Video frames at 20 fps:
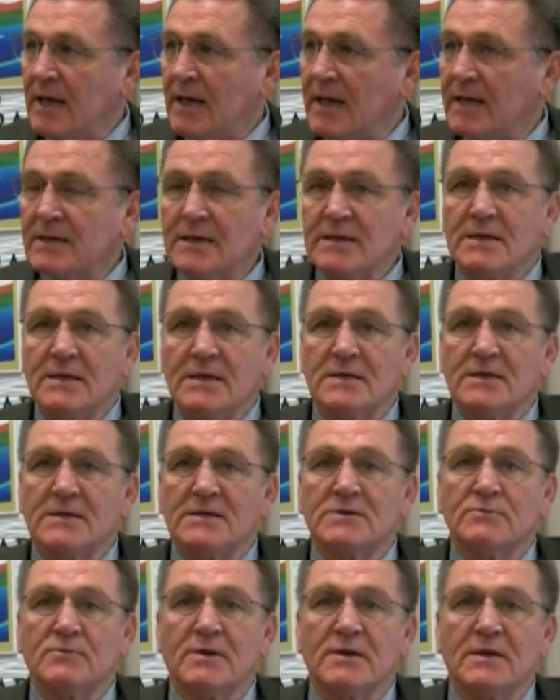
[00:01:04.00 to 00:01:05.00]

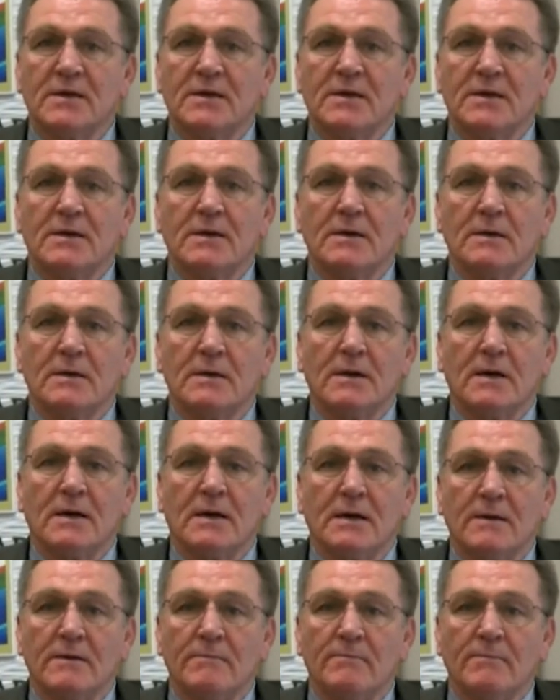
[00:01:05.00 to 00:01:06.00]
entities within
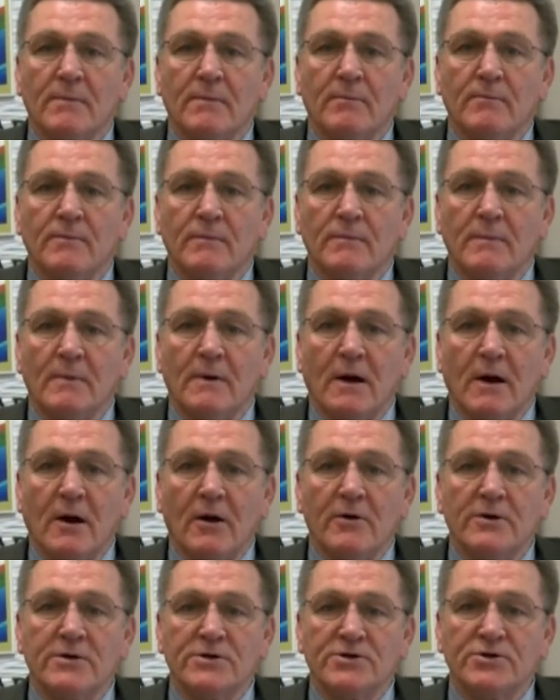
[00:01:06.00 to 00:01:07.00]

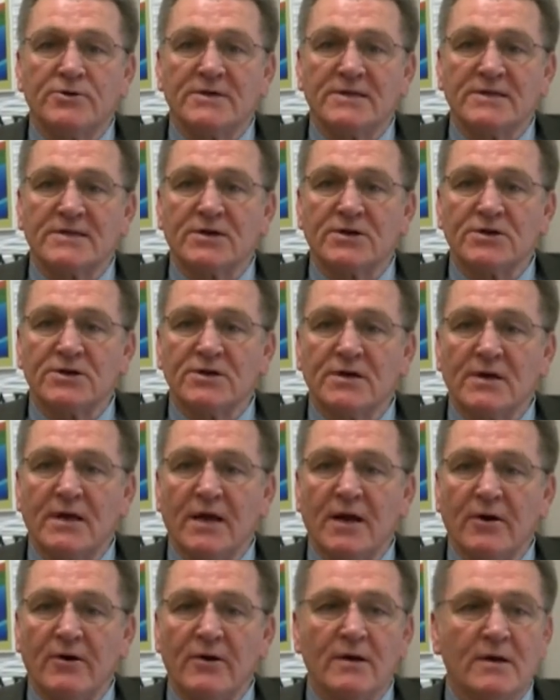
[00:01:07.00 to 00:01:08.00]
our jurisdiction
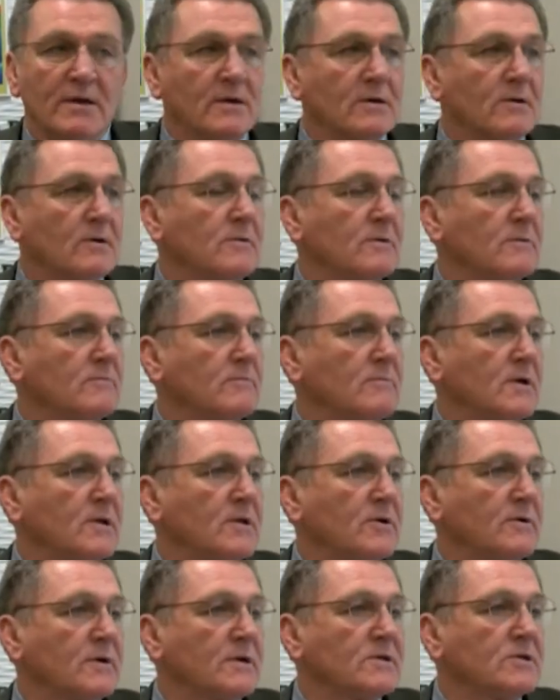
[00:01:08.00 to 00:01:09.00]
area, you know,
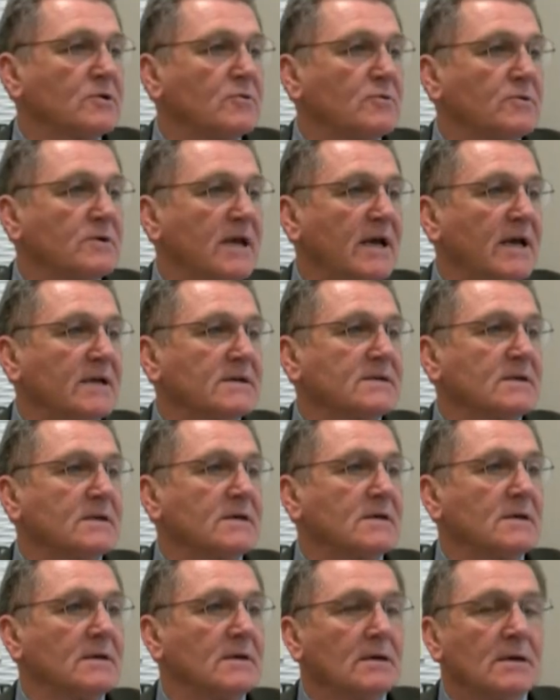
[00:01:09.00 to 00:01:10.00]
whether it's
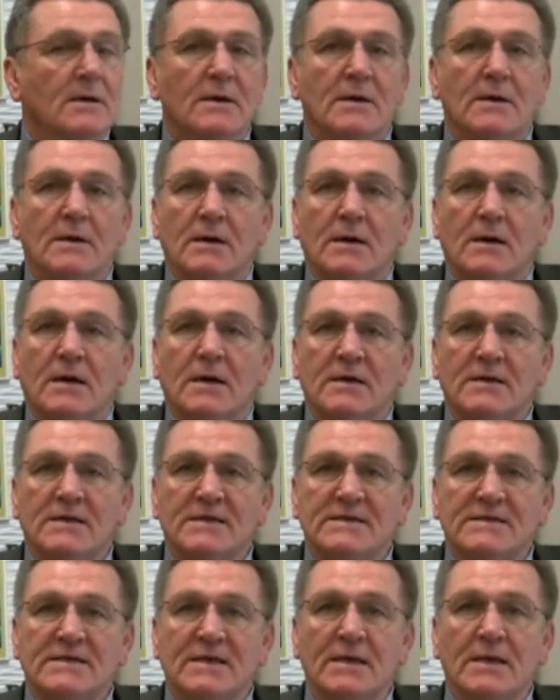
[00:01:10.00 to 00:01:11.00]
Kutaska, the
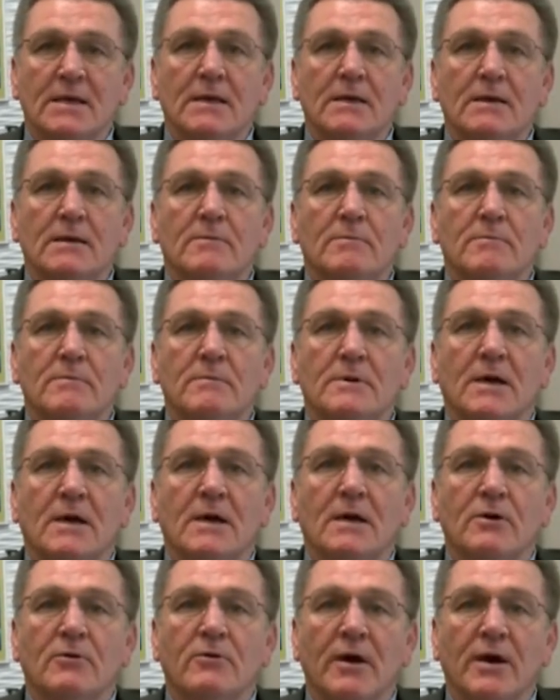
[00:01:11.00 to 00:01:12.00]
city,
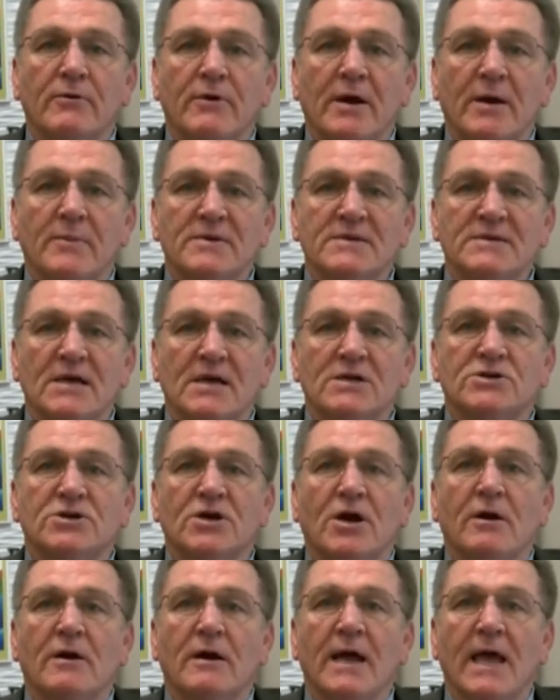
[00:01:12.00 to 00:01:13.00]
Grand Rapids
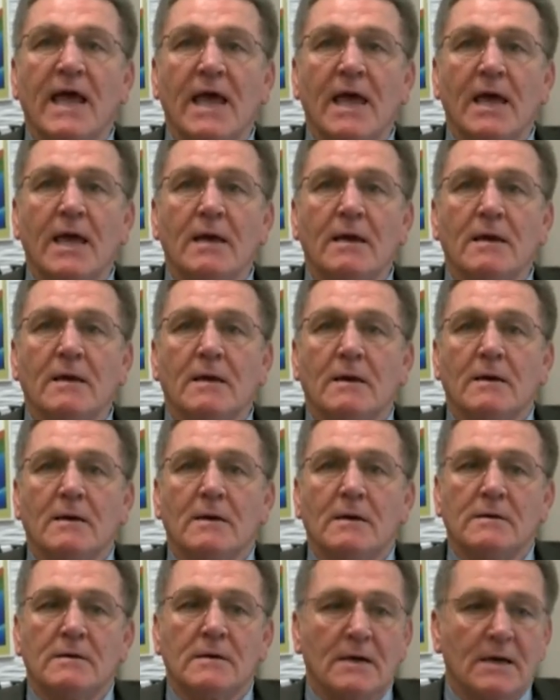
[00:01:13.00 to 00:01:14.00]
HRA,
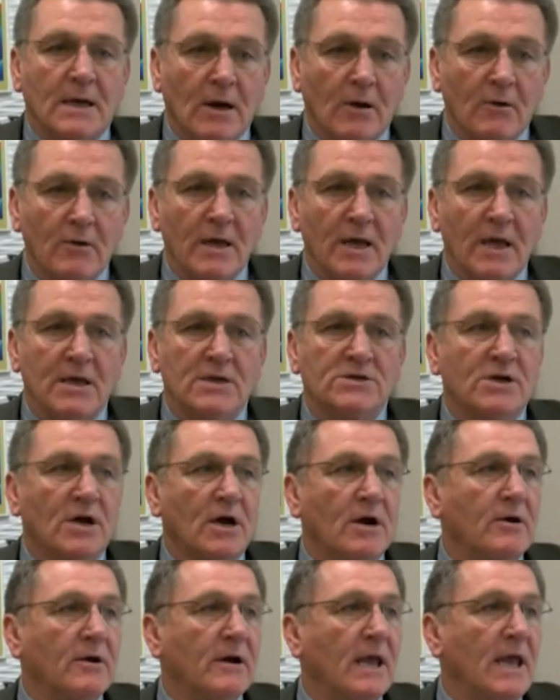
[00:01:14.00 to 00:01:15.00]
the county
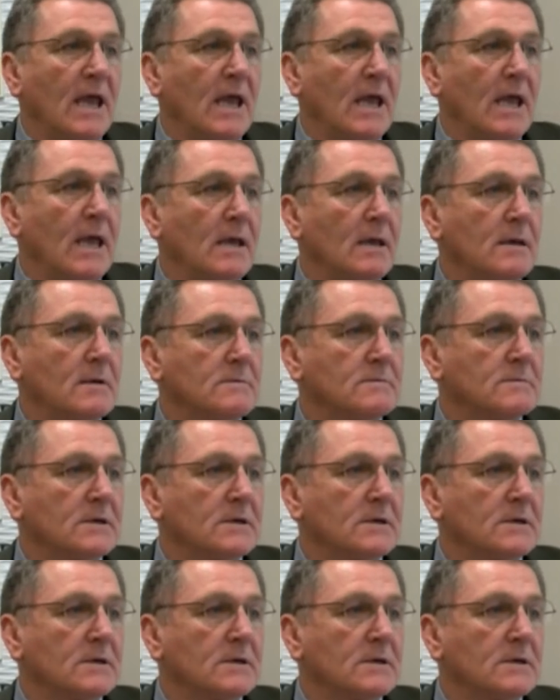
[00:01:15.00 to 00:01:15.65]
HRA,